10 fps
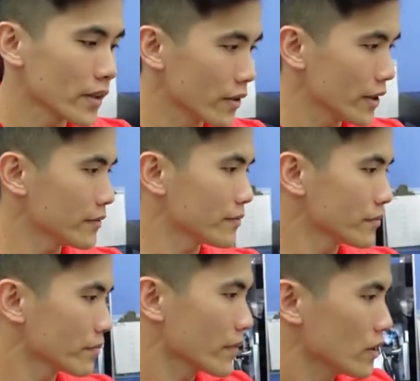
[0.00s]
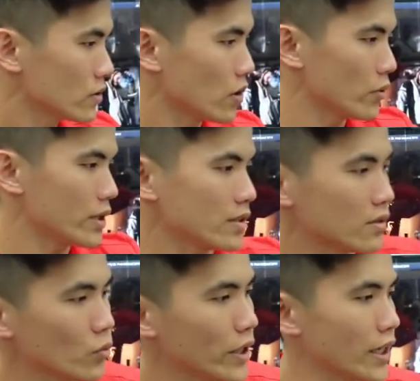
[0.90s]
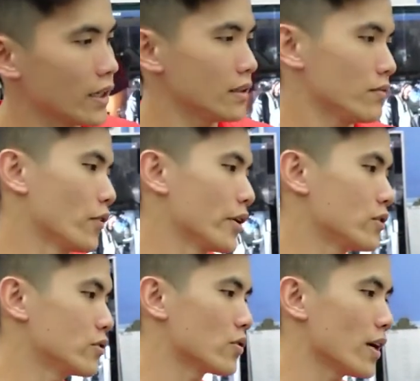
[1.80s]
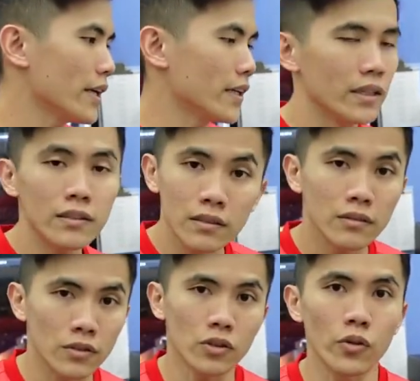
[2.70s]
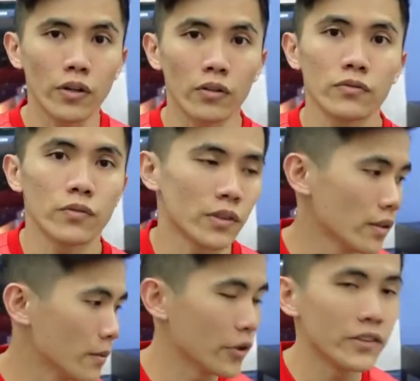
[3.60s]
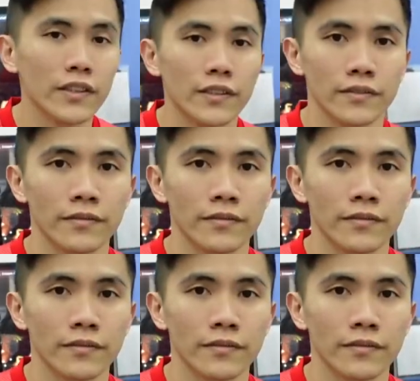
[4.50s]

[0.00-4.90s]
Right. So let's wait for it to dry, and then we'll go on for the printing.